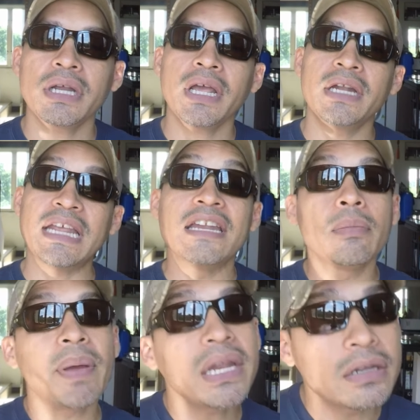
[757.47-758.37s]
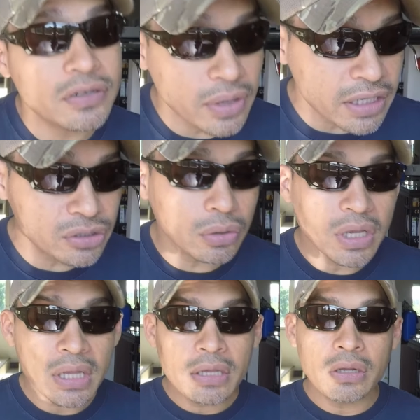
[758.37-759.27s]
and independence right
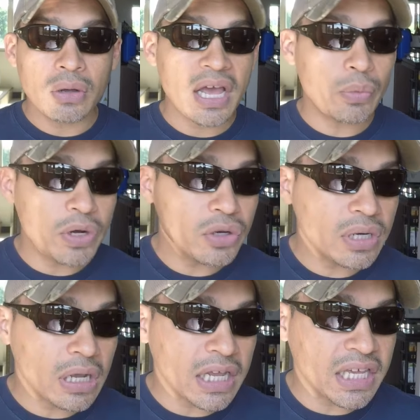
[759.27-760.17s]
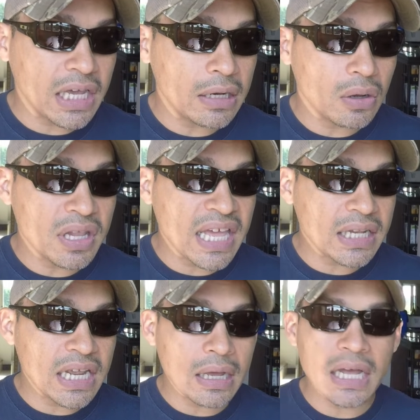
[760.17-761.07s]
so you know when you're a kid on
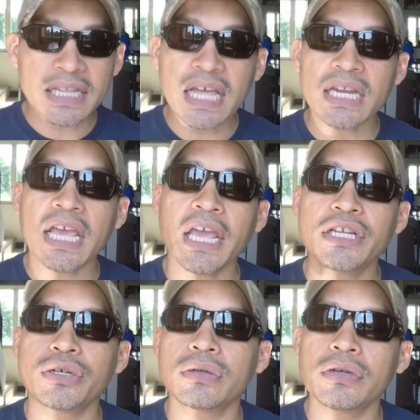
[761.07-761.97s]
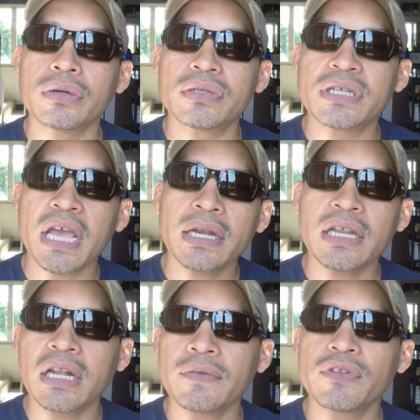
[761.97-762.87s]
that at that age you're, you're 10
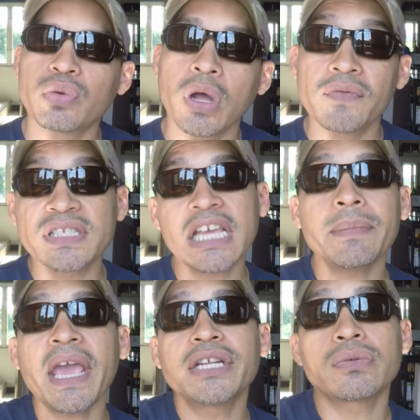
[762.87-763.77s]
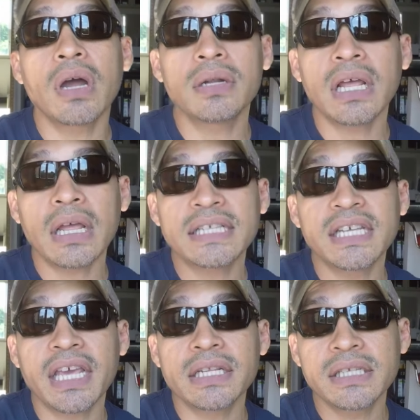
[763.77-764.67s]
11 12 the same age around as
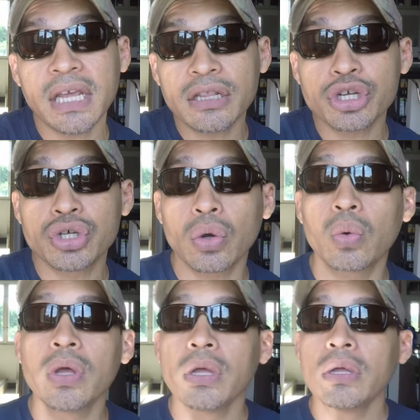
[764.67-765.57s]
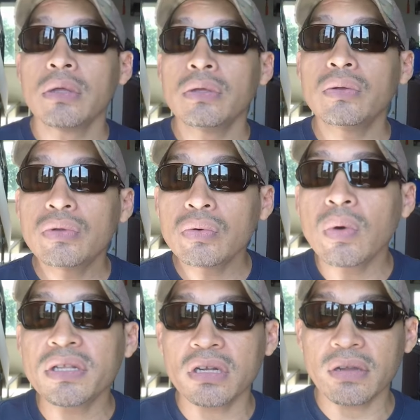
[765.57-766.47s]
the kids in the show you do
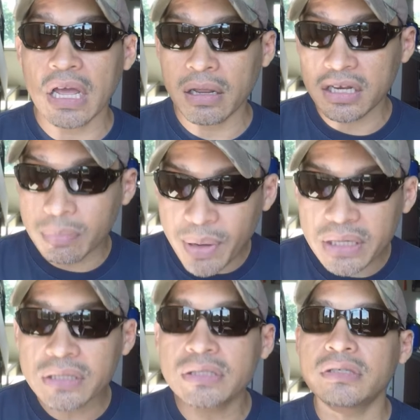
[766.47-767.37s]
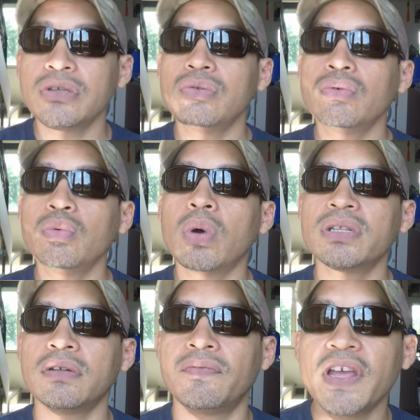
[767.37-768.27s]
want uh, independence you do
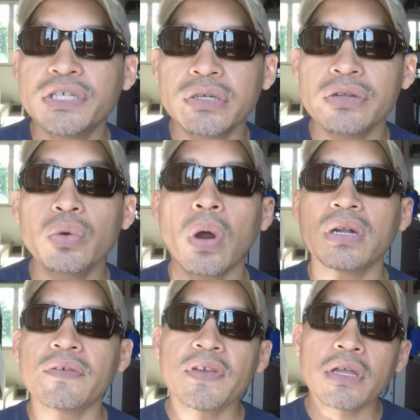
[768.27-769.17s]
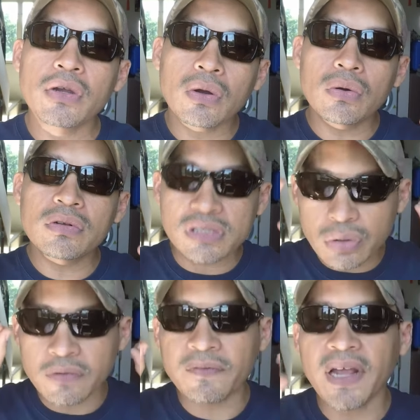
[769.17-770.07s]
want adventure you are living in your own
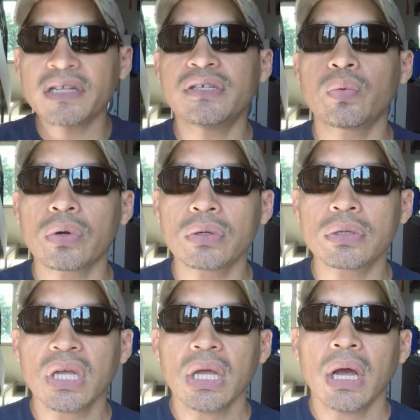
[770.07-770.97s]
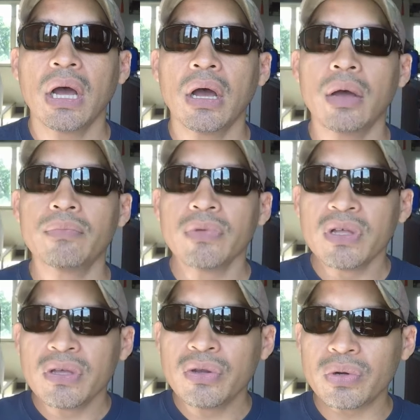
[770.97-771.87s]
sort of fantasy world um,
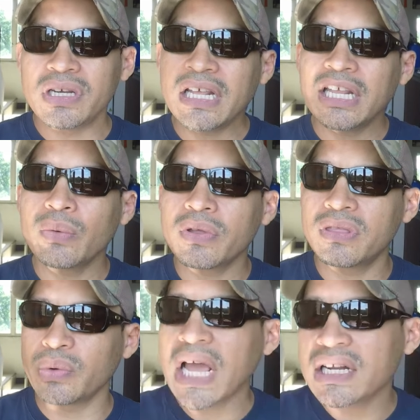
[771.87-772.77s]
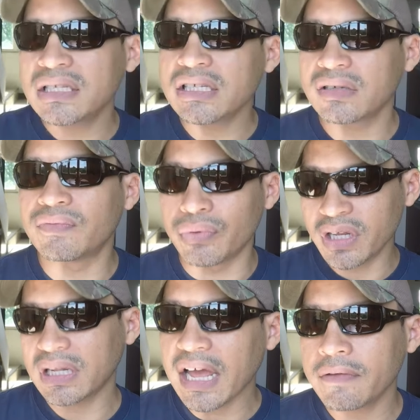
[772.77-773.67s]
you're dealing with the realities of
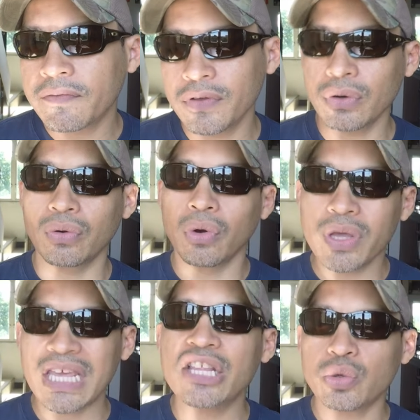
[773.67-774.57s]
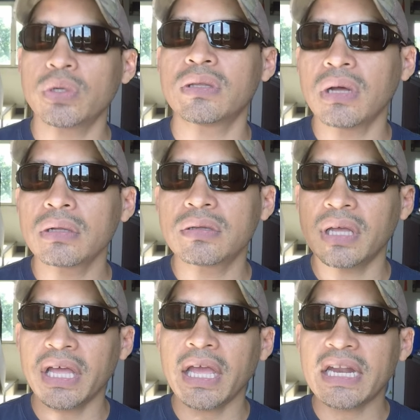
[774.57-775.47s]
real life you know growing into an adult
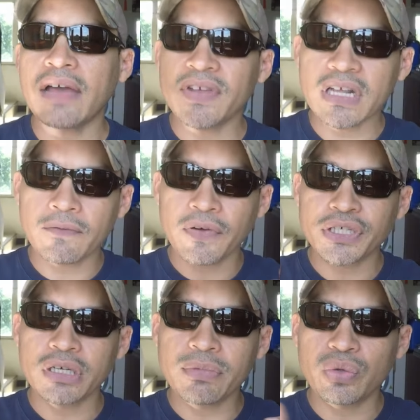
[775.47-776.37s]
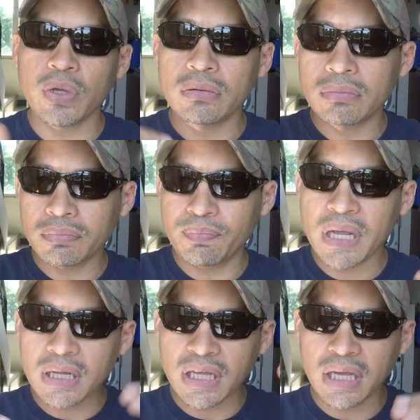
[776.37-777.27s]
and, and having that friction between
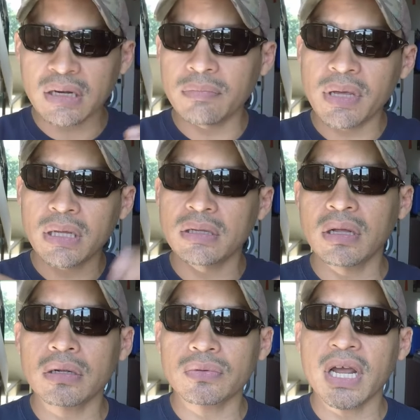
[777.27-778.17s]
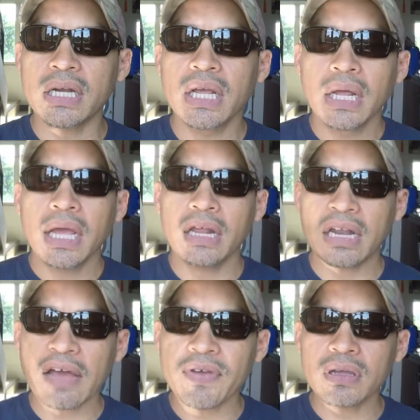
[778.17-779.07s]
being a kid and being an adult right
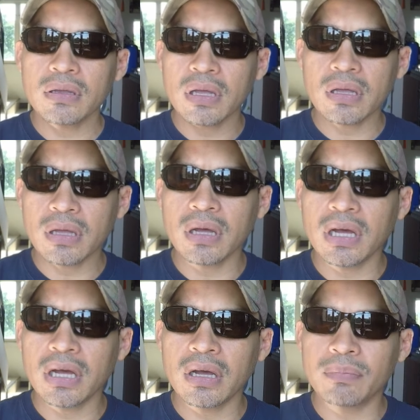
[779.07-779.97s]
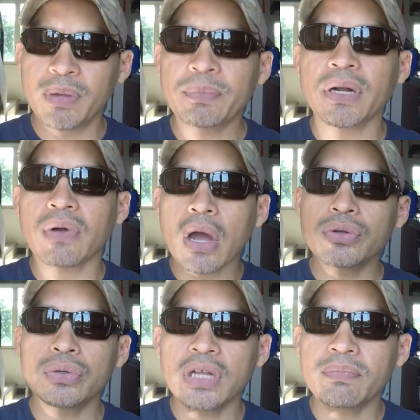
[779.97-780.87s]
and having uh, people
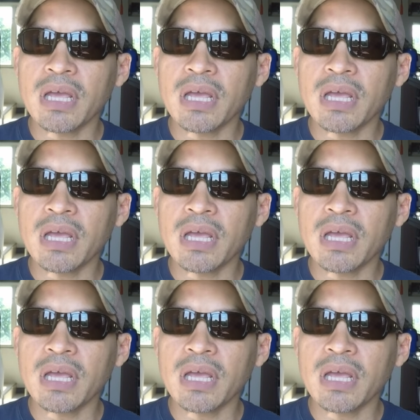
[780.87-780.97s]
around you that